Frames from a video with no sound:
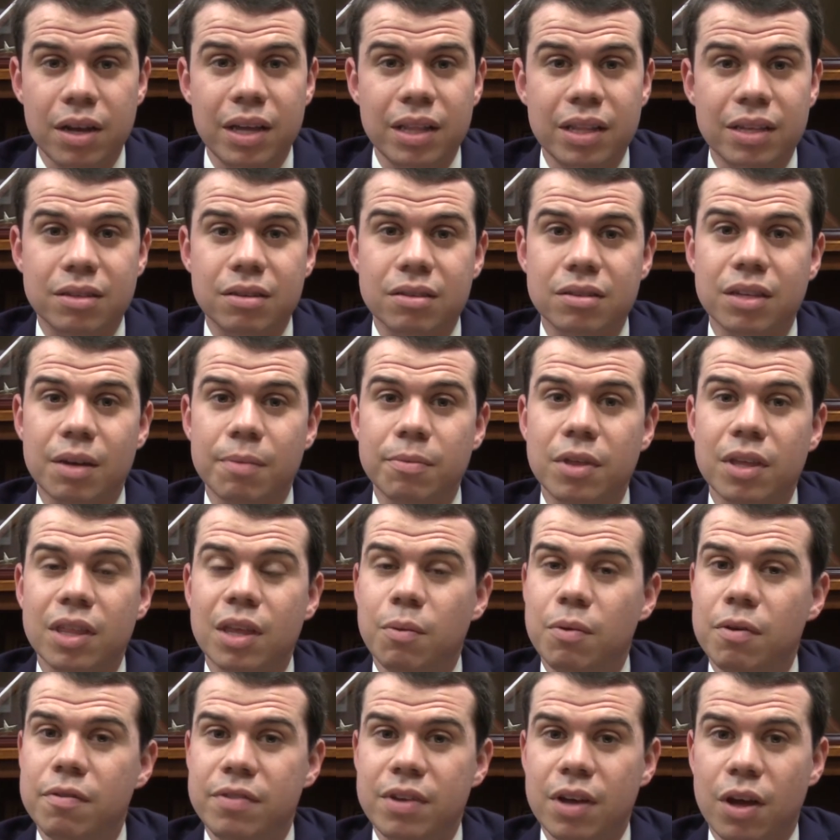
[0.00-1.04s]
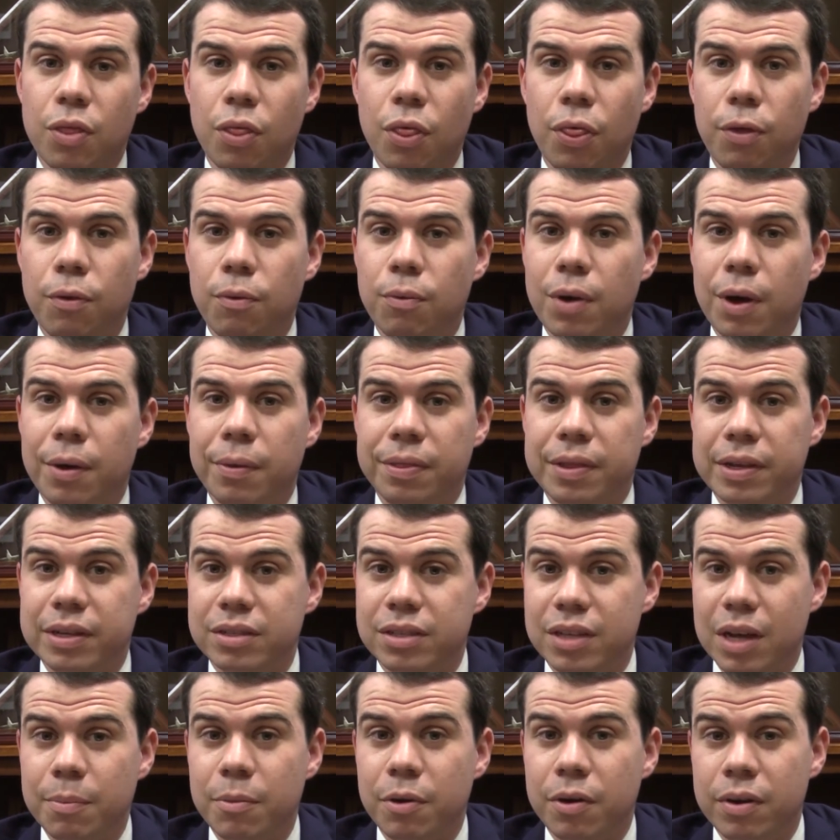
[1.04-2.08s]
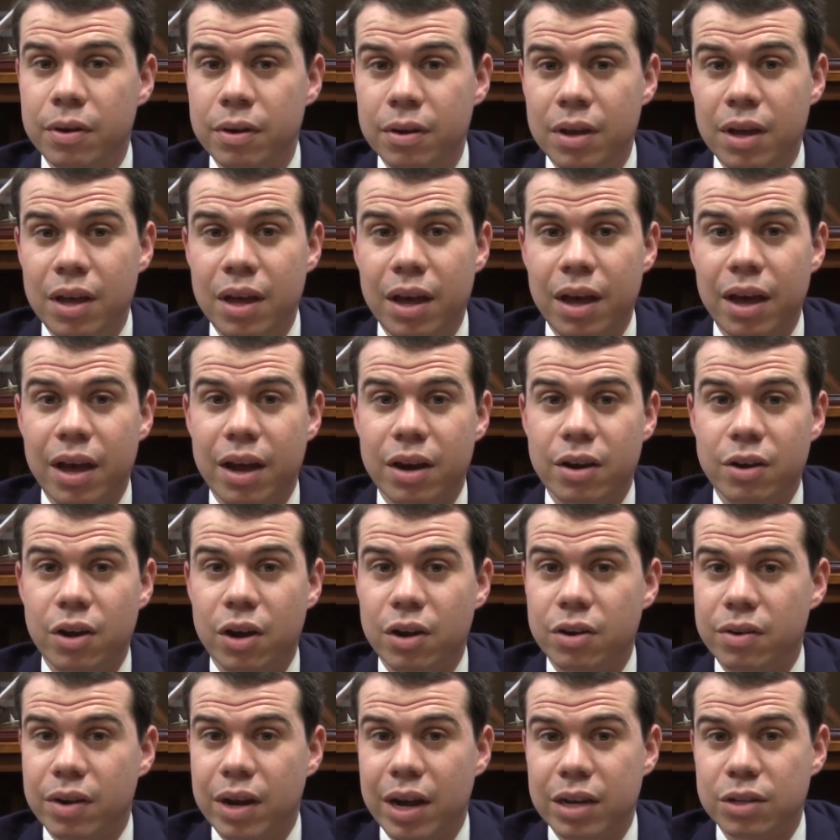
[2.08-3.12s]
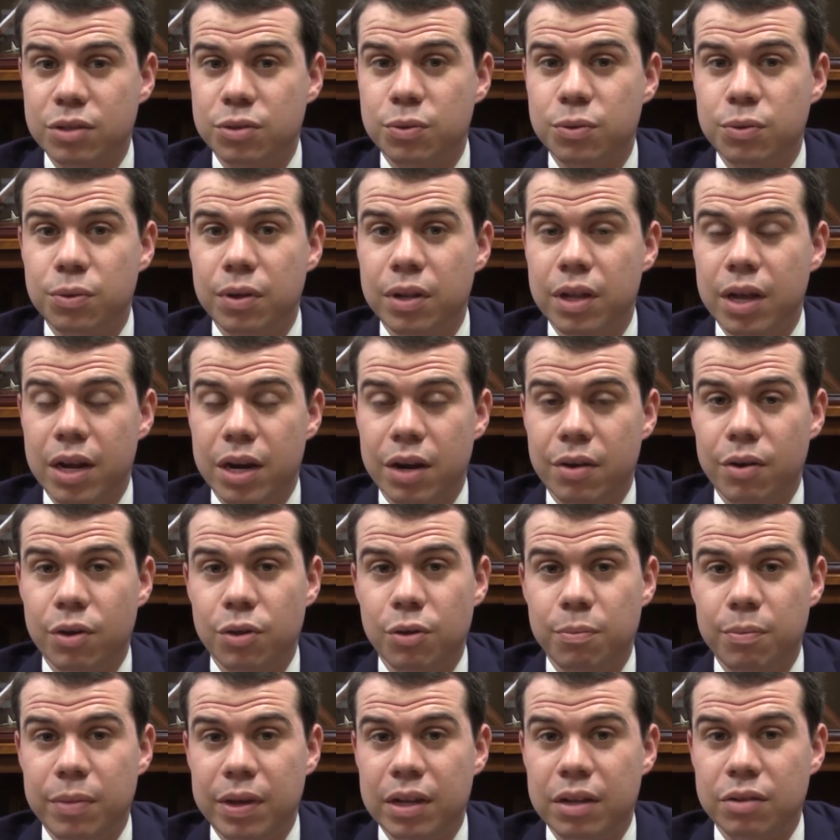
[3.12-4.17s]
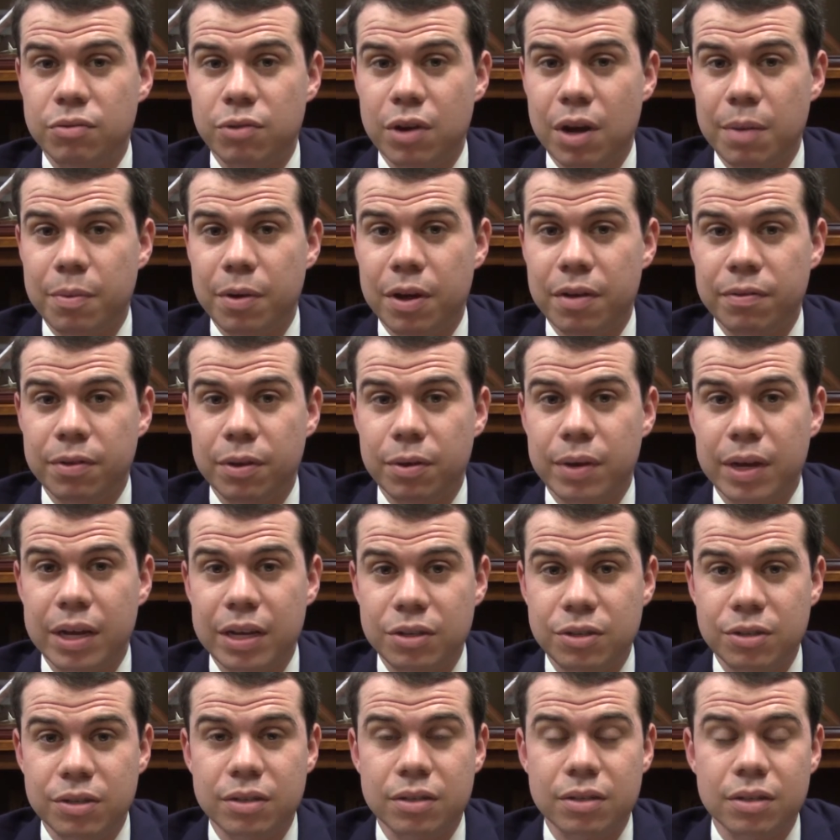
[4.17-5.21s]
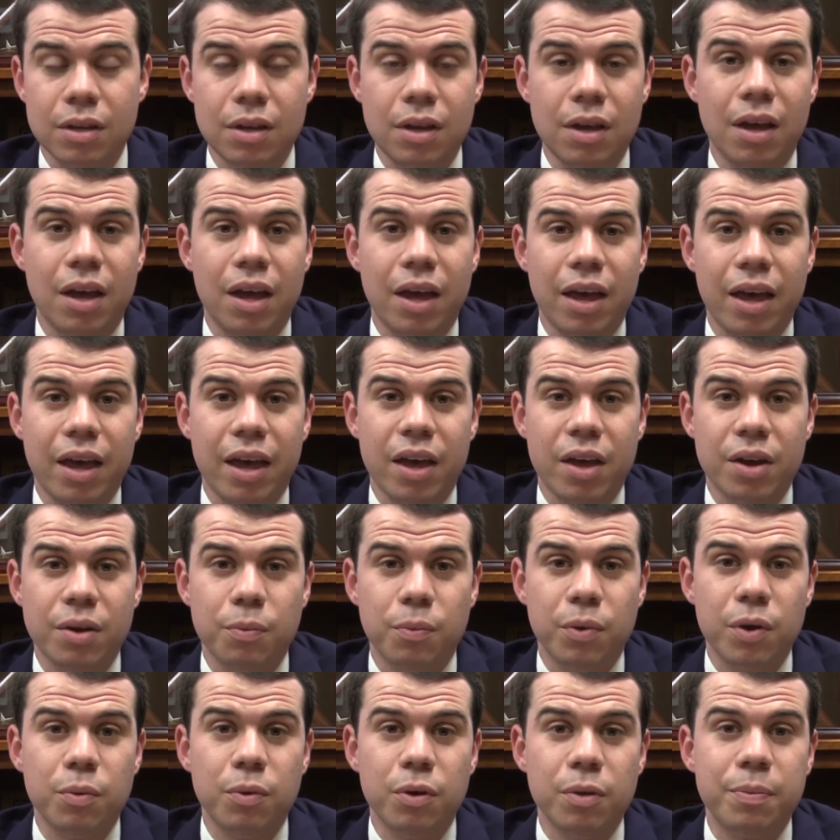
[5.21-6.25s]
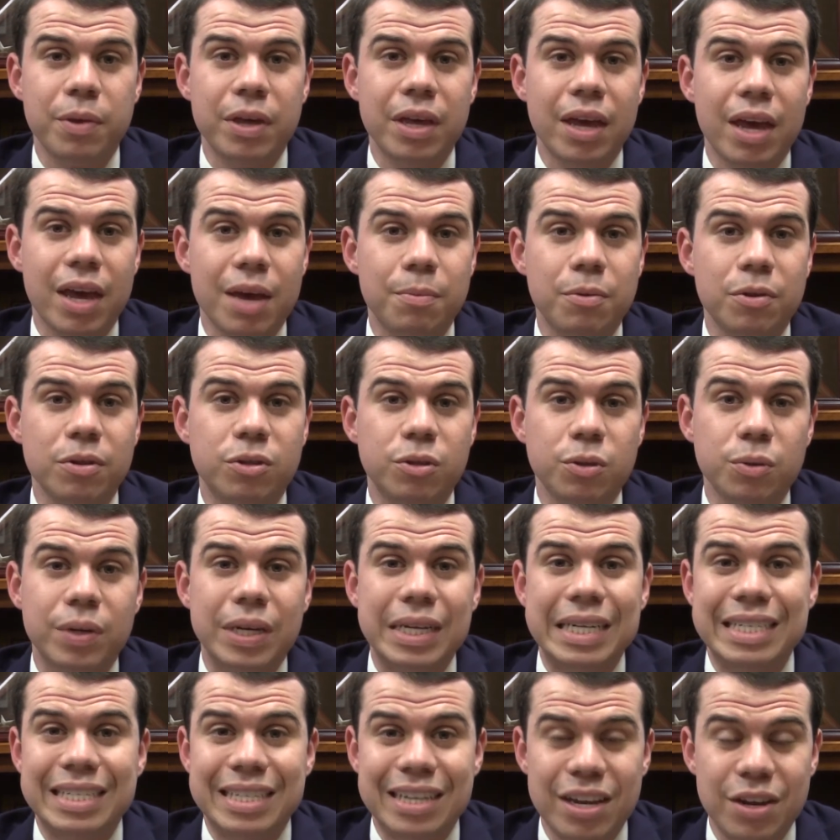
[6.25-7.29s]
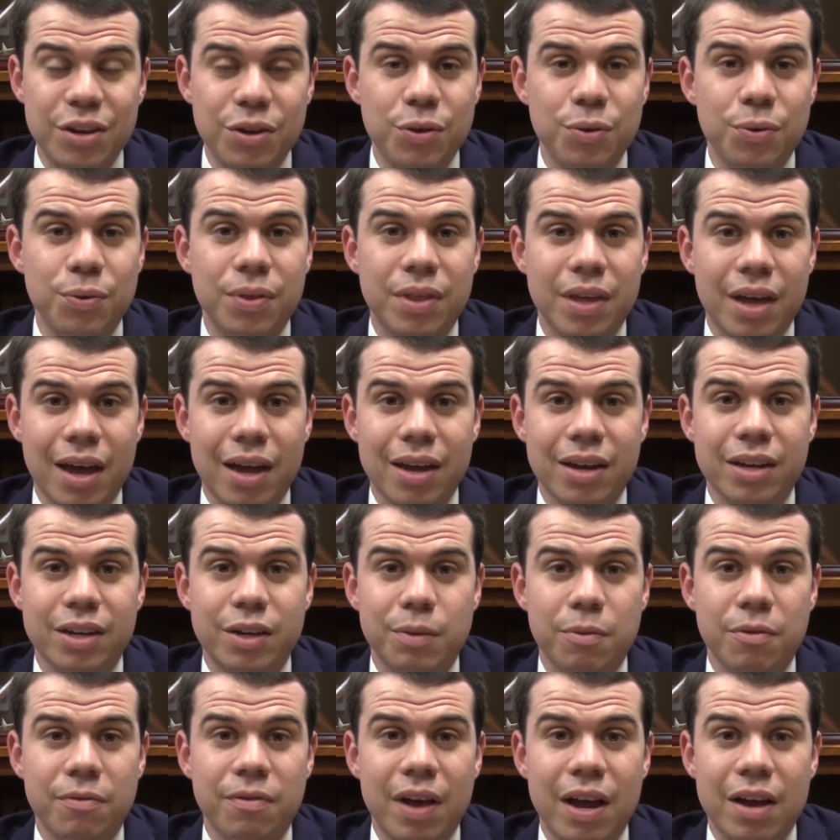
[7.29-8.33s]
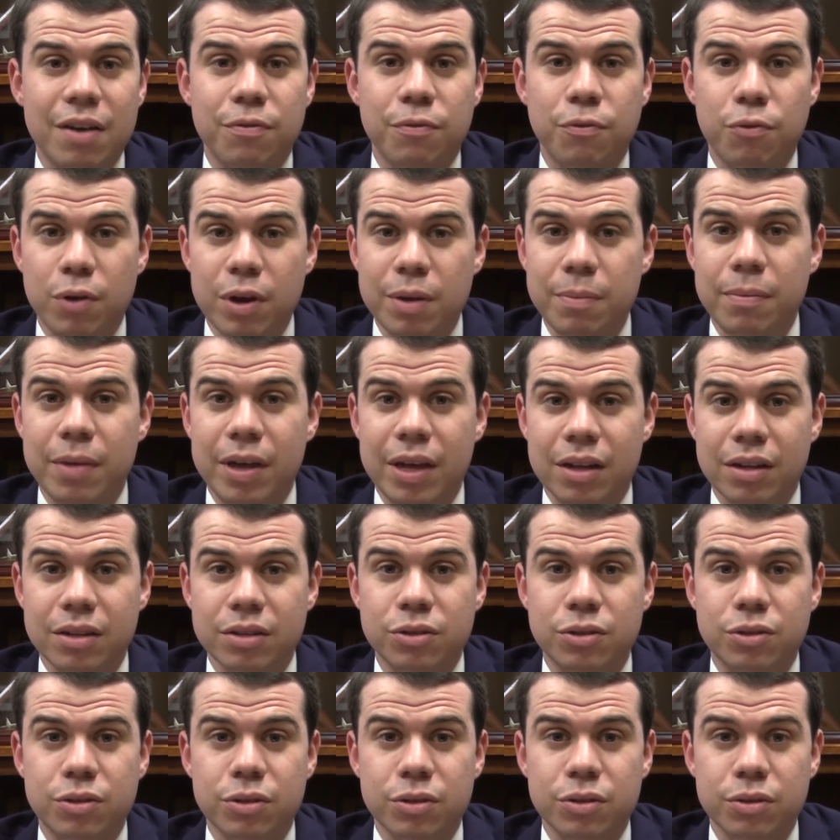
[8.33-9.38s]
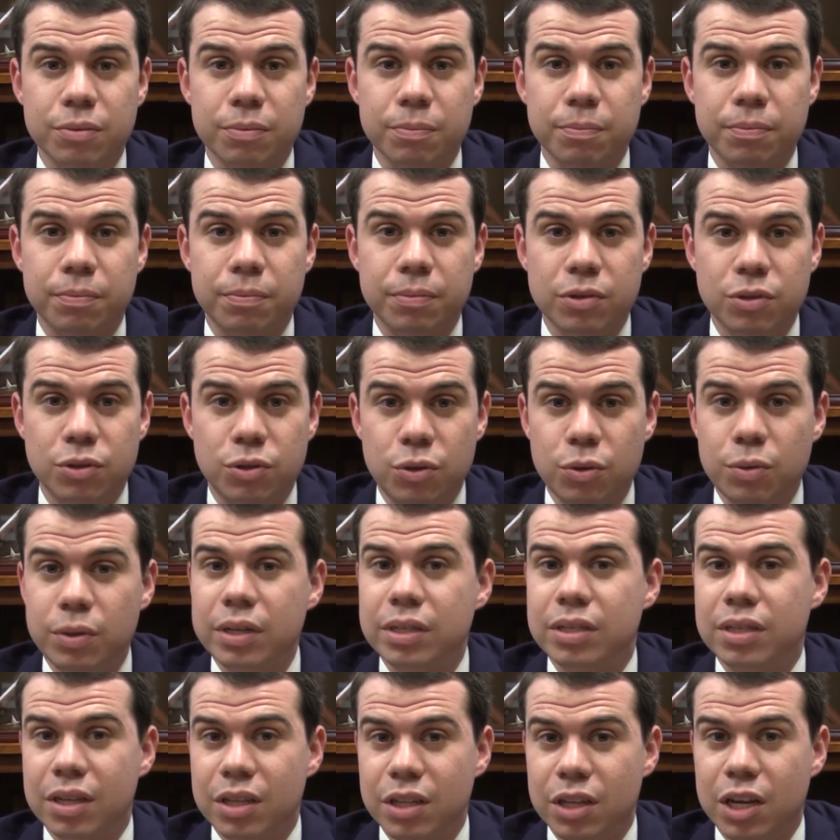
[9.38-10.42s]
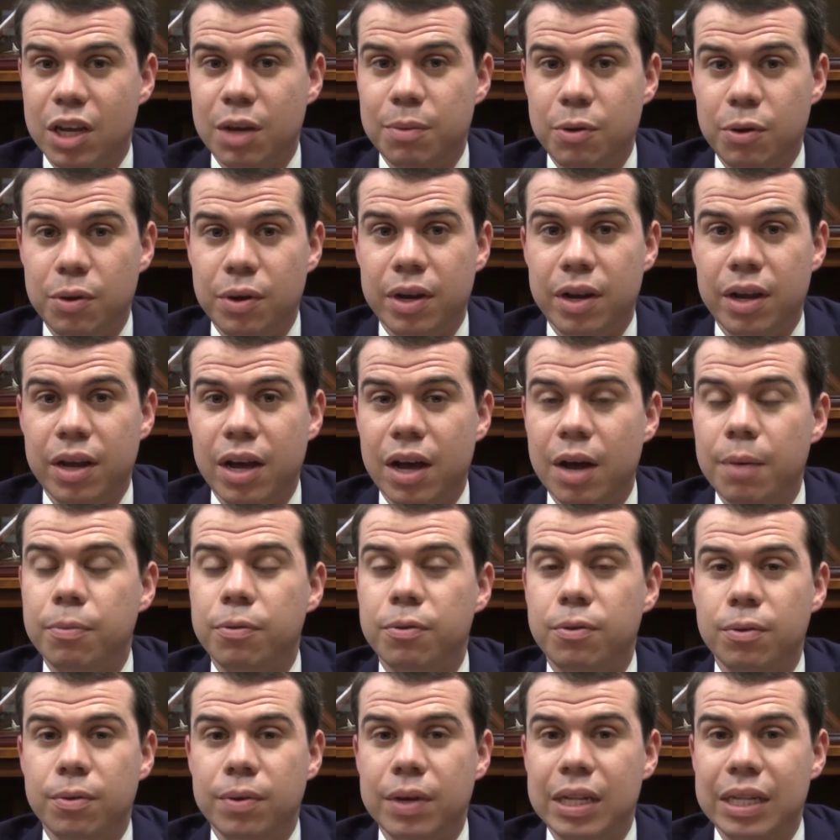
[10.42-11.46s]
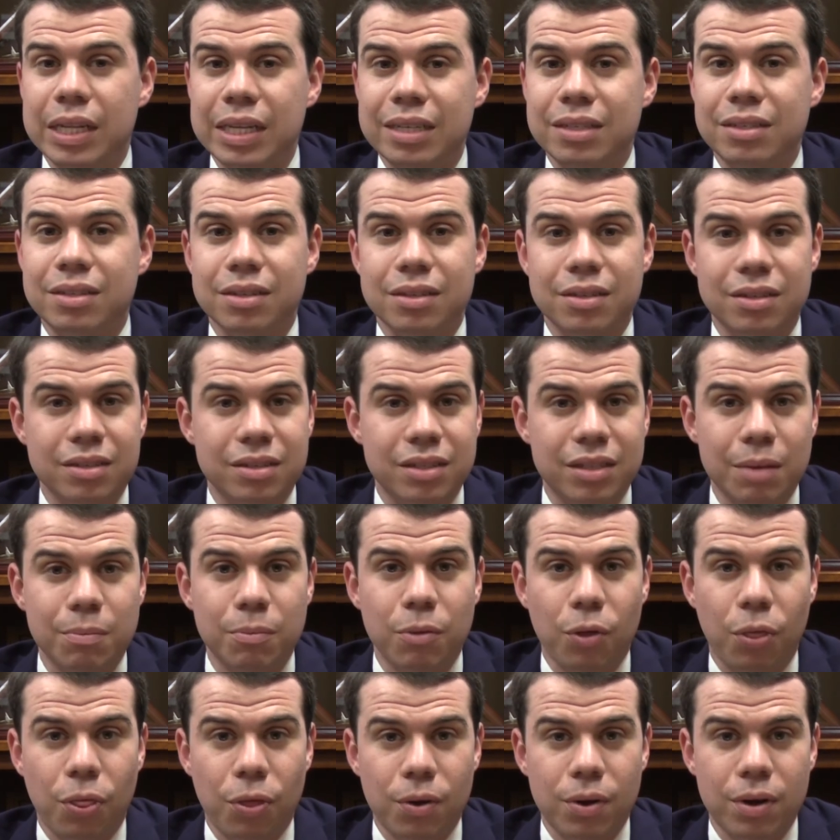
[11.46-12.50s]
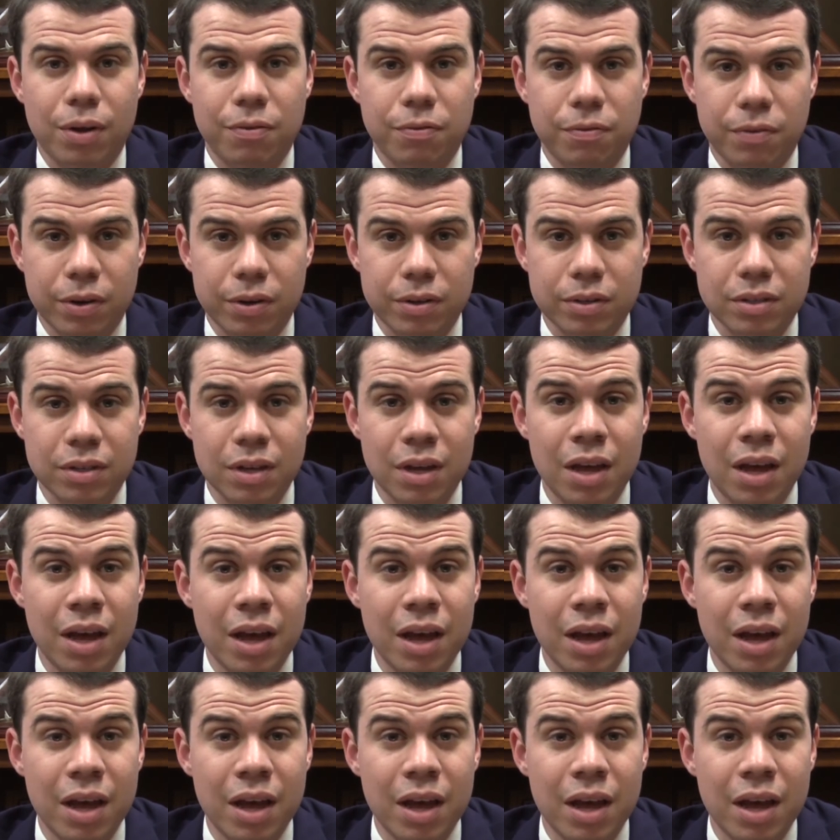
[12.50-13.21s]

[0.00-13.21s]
This is something that we've done throughout the summer at Gardner High School and our other meal drop-off locations, and we will be able to continue that to provide free meals to students in the community up through at least December 31st.